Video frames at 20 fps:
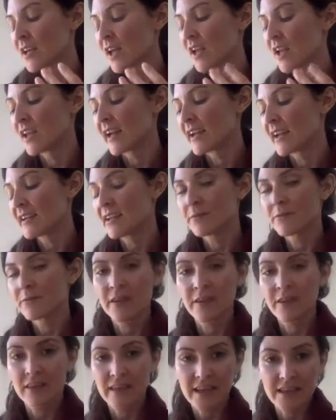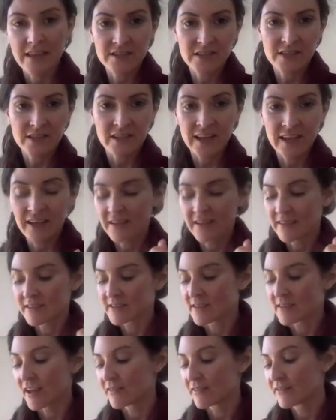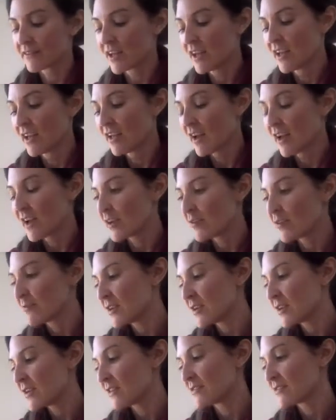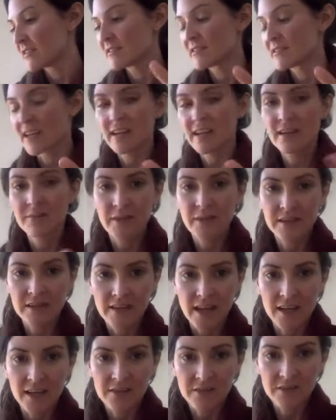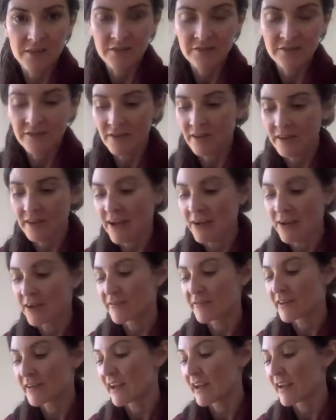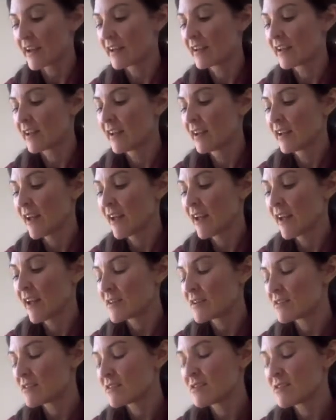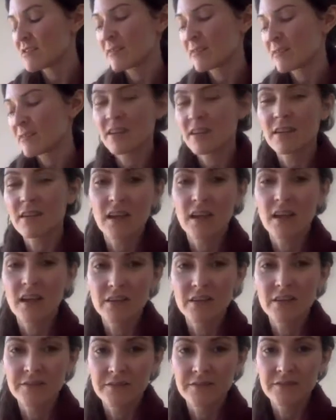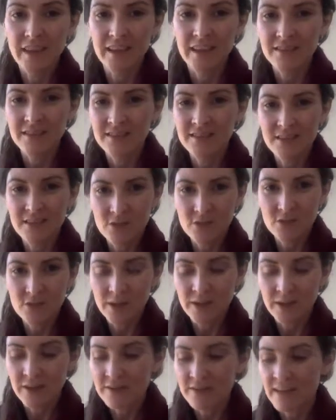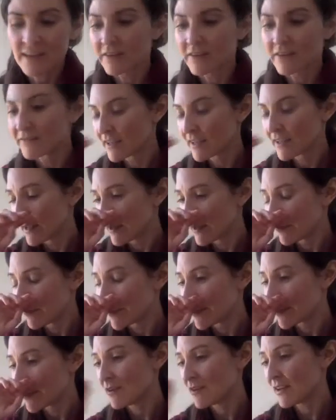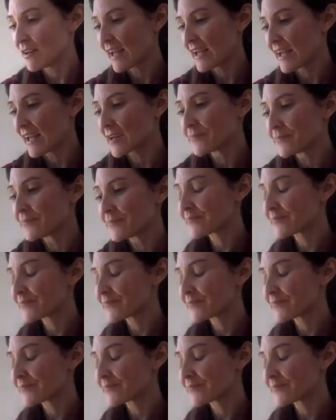aligning with energy, that kind of stuff, I don't mean you have to sit in meditation for an hour every day. I mean, do something you love. They just enjoy yourself, whether you like